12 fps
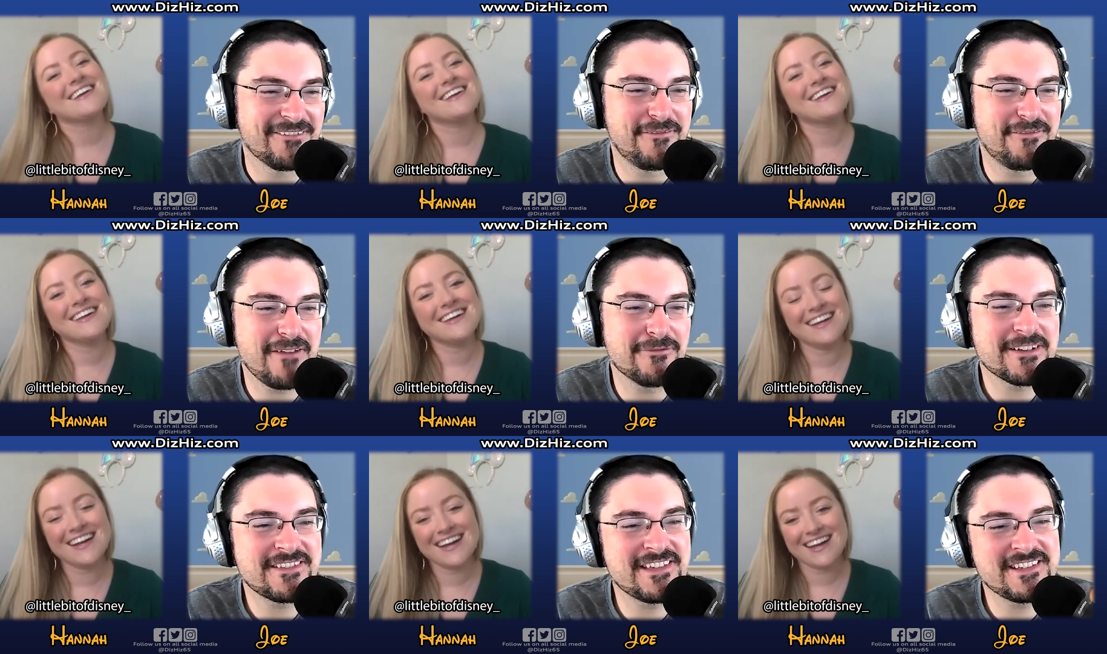
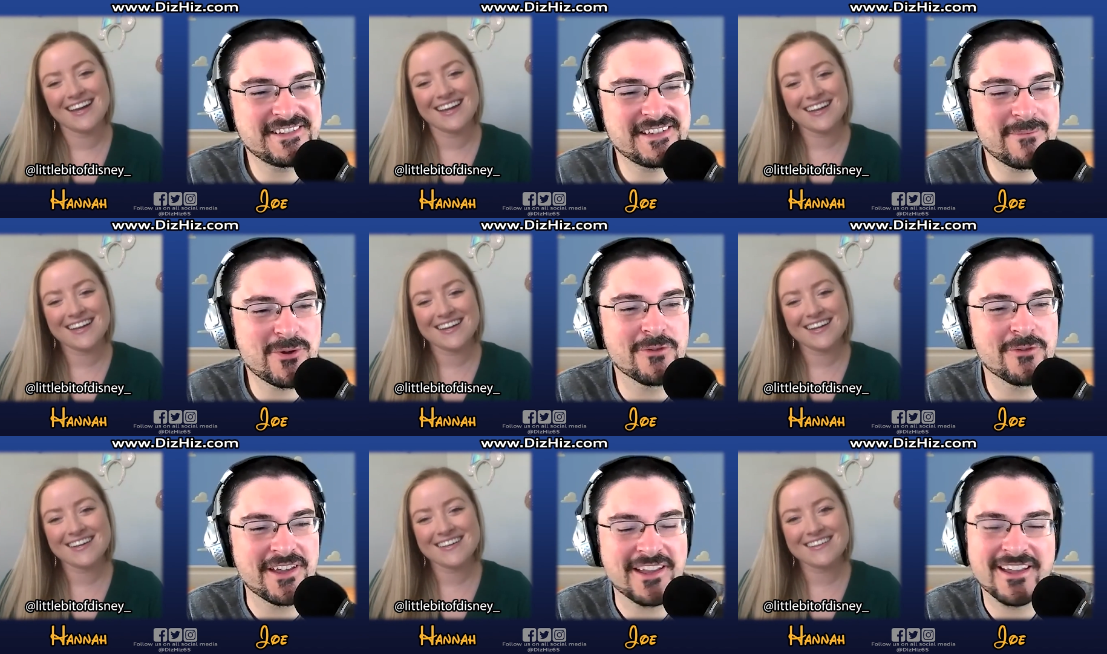Speaker 1: favorite Disney
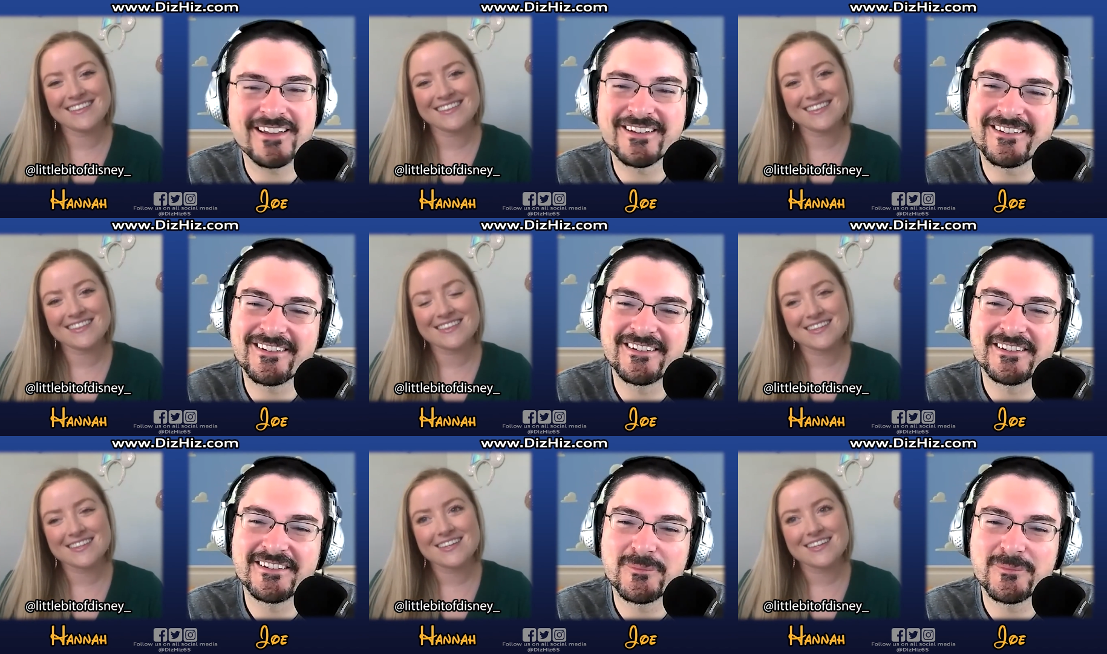movie?
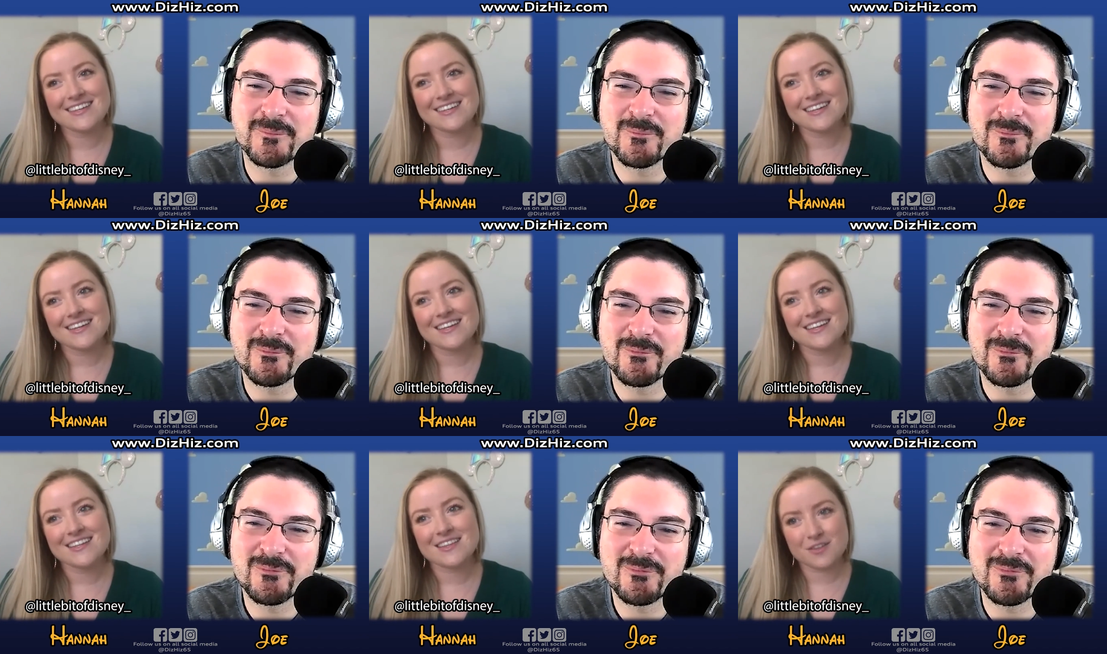
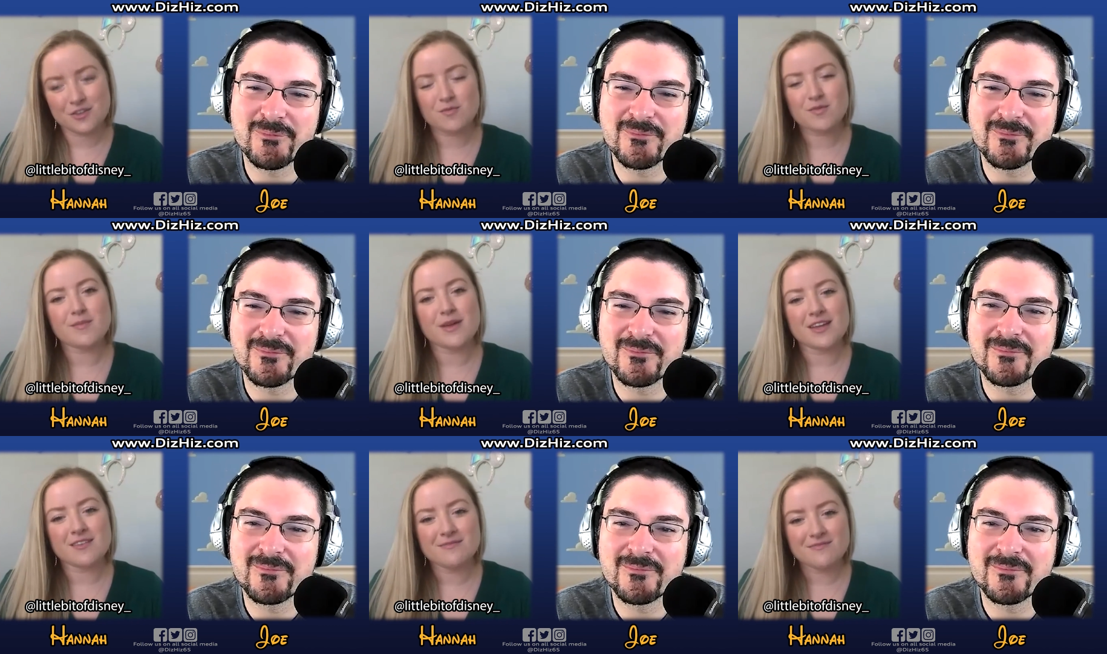
Speaker 2: The Little
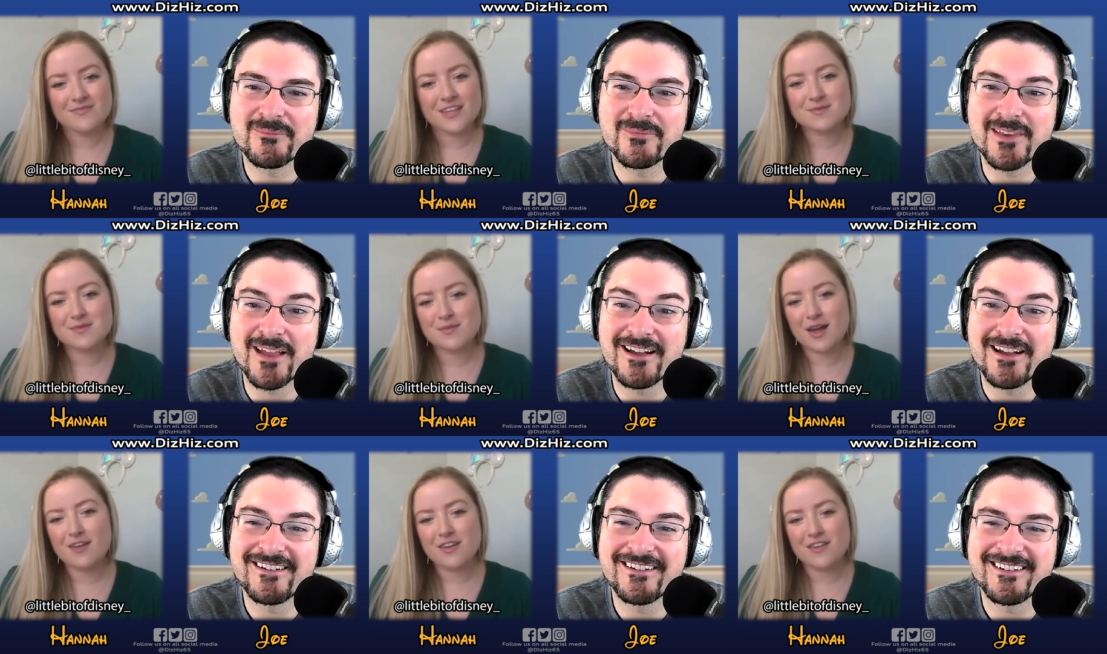Mermaid. That's been
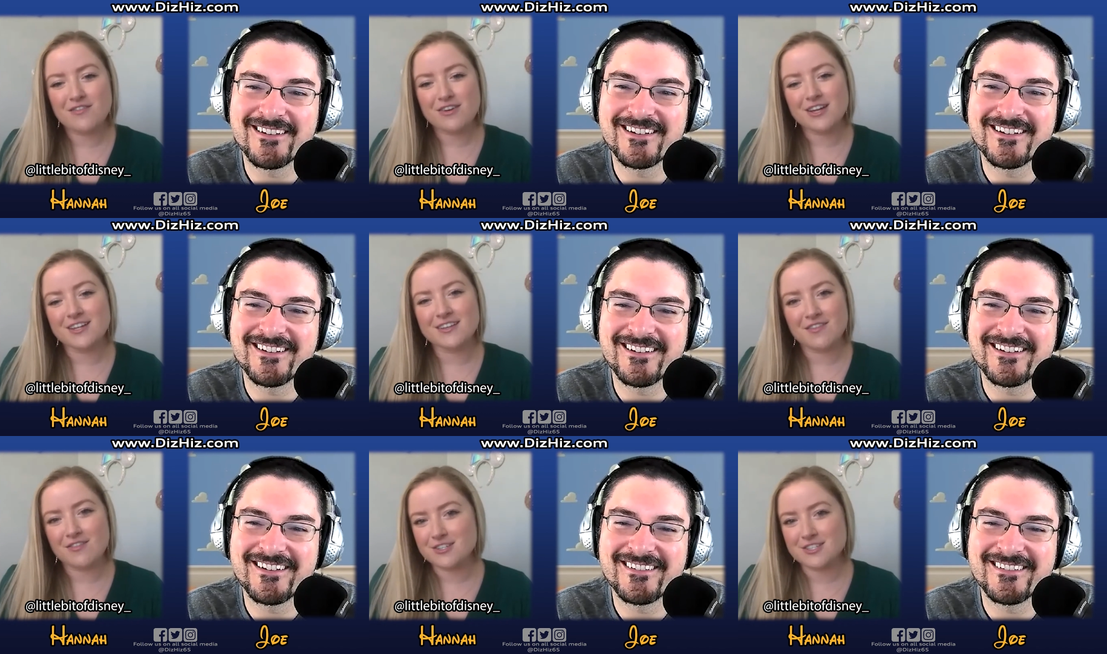my favorite
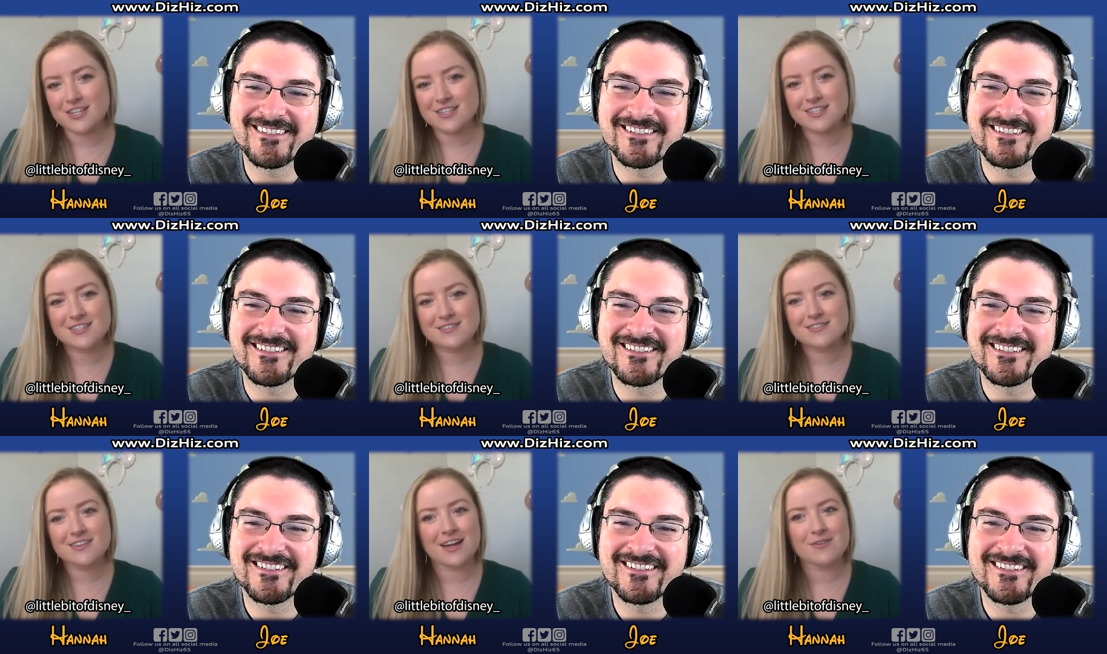ever since
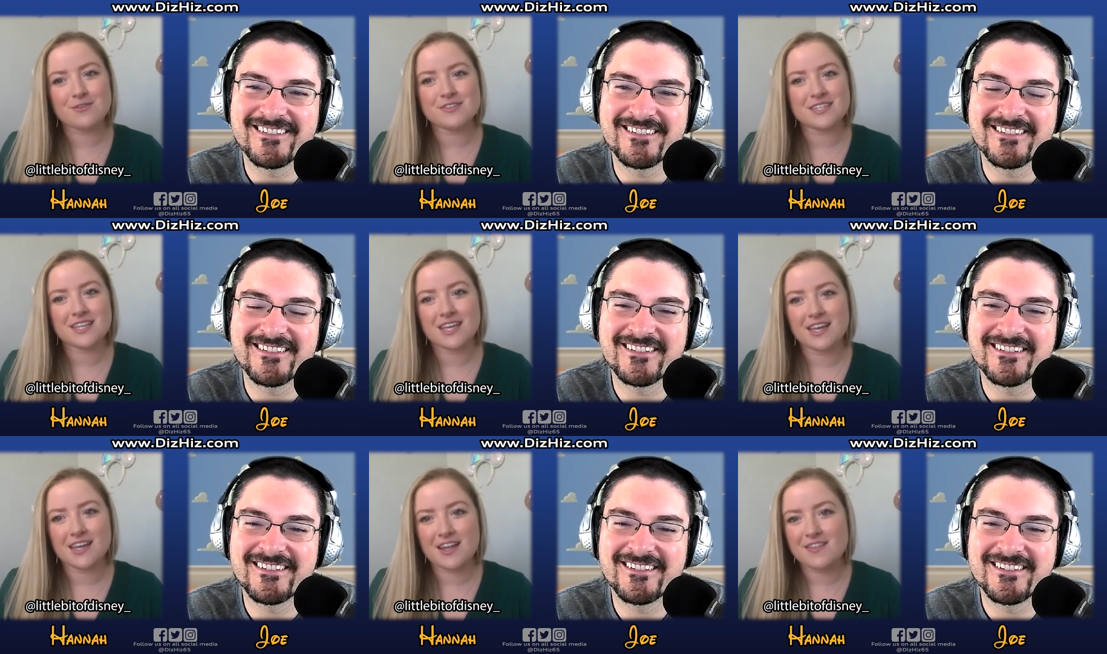I was a
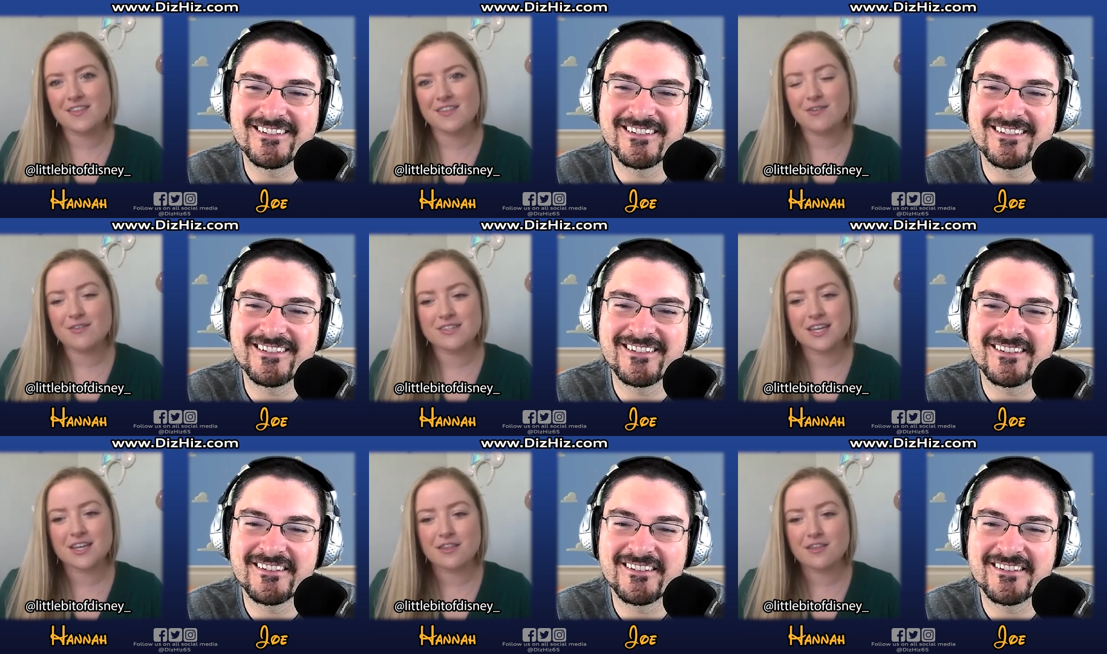kid. I think that was
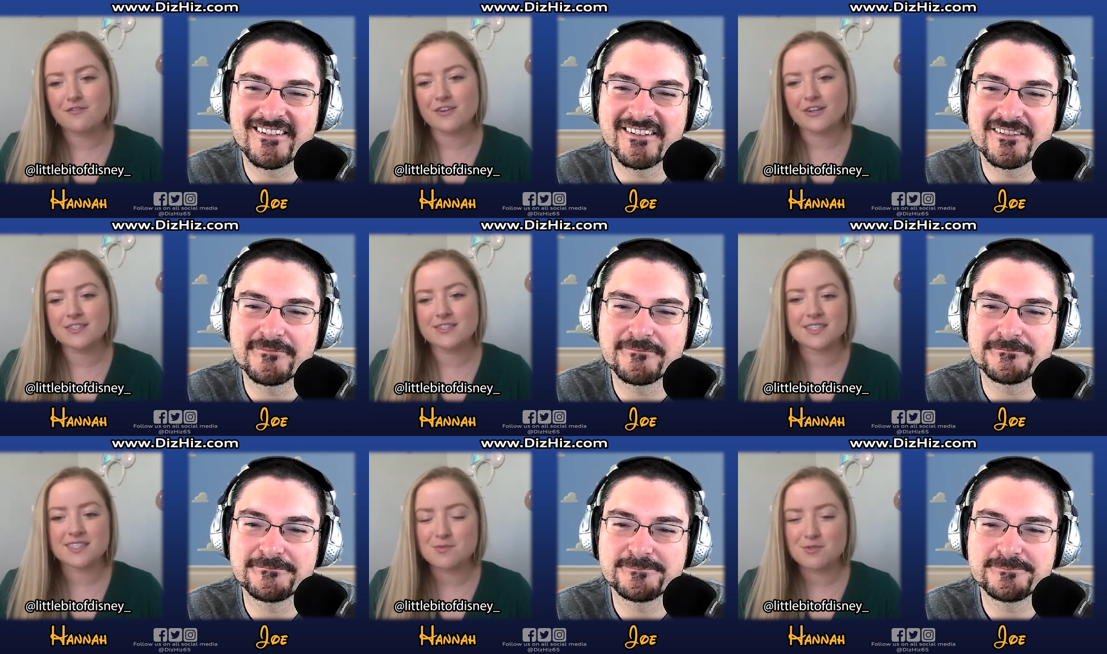like the first
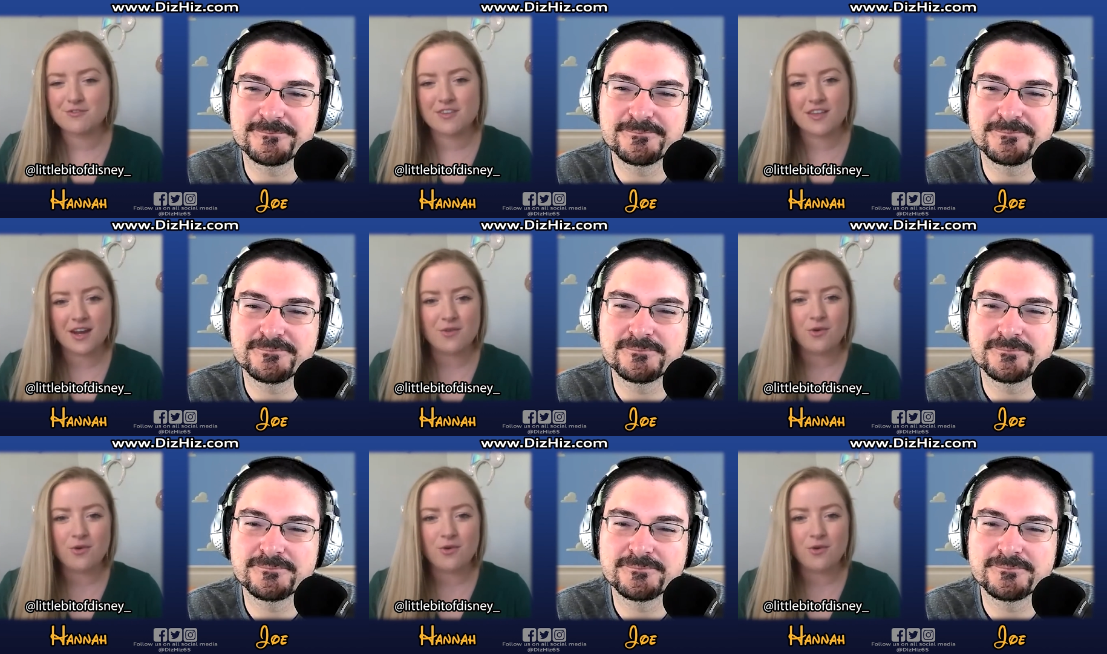Disney movie that I